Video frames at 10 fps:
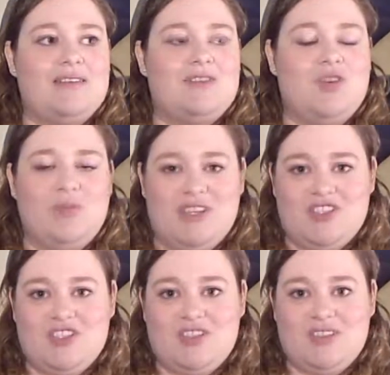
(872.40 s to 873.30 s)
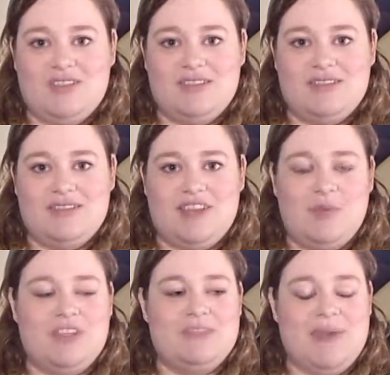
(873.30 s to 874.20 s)
So much that
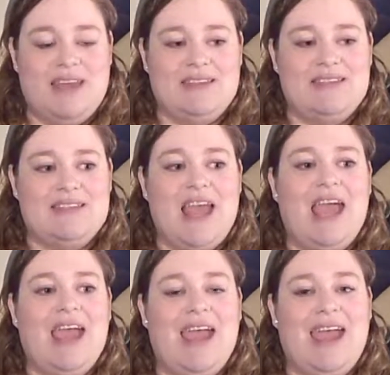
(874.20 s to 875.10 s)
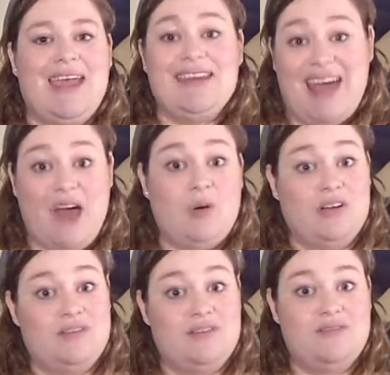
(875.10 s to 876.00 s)
we spent 8
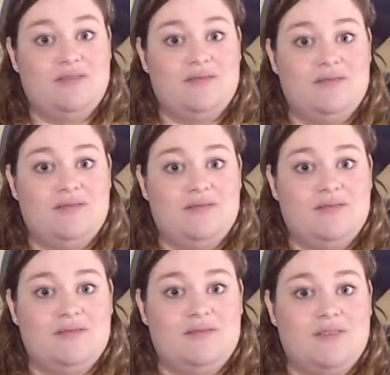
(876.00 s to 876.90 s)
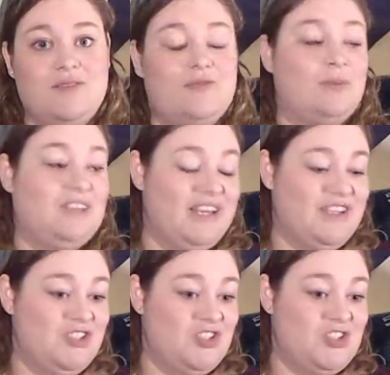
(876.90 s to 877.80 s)
hours from
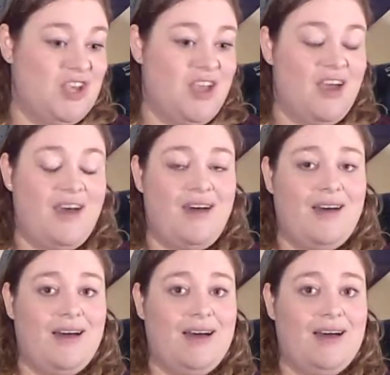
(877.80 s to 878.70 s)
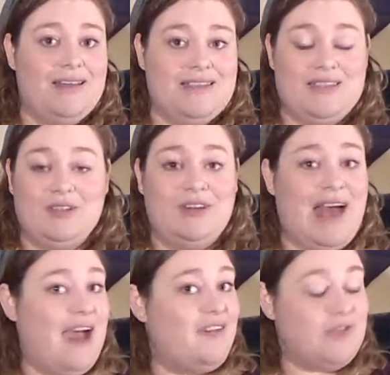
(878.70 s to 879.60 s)
lunch until
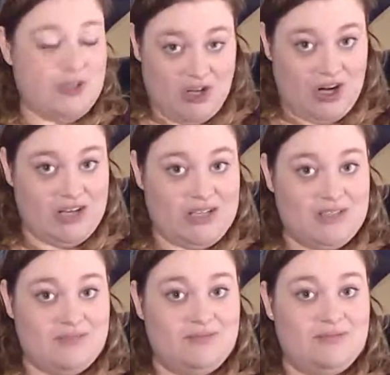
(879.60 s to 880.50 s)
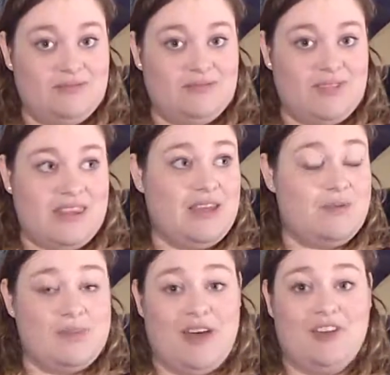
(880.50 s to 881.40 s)
after dark. I think it
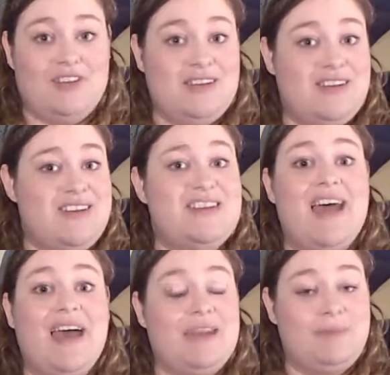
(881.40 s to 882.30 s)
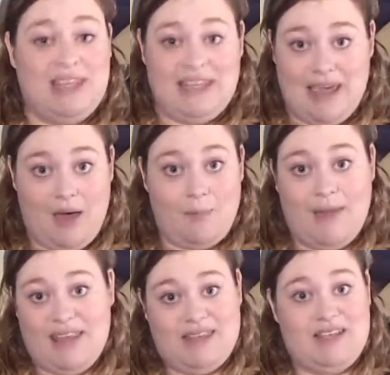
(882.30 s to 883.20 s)
was about 9 p.m.
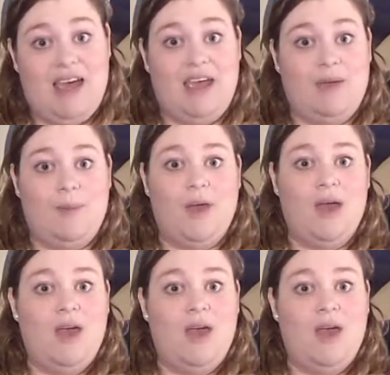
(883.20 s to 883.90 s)
by the time